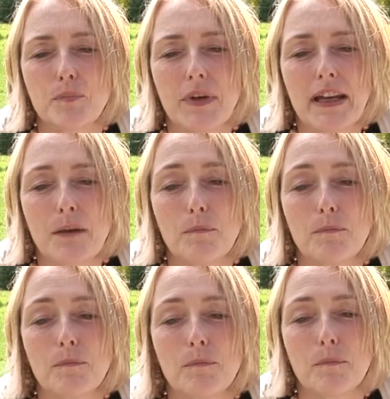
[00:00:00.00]
bringing
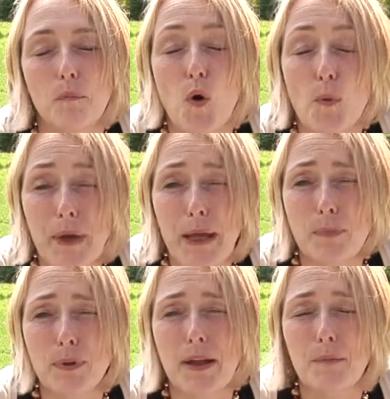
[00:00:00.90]
more
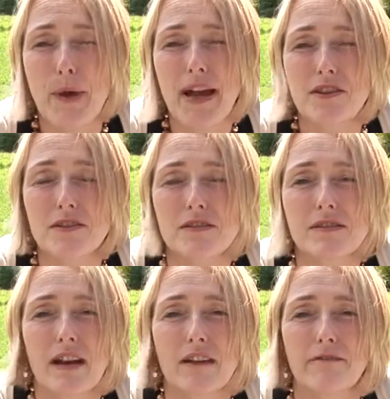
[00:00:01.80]
people and
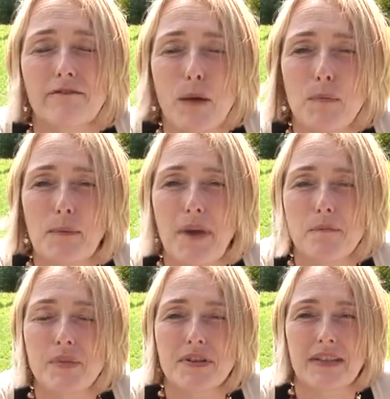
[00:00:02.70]
patients and family
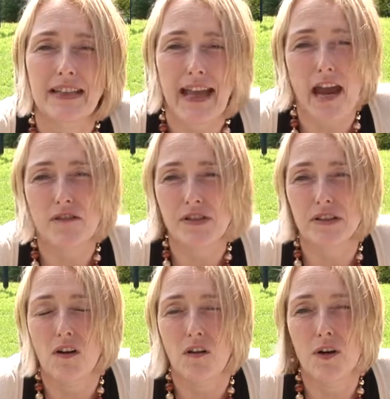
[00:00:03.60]
members and carers
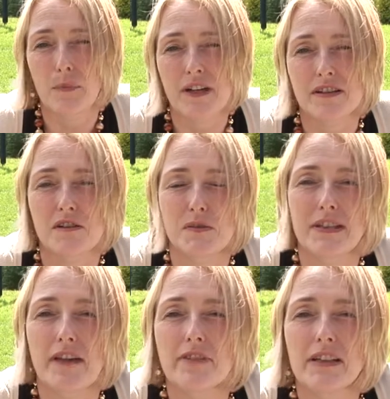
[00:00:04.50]
along, because those are
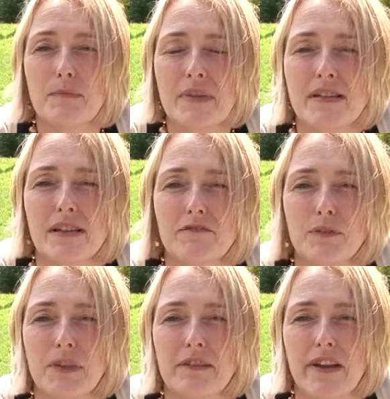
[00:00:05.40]
definitely missing
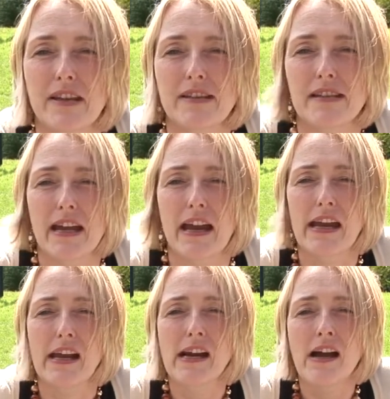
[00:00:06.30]
from the event today.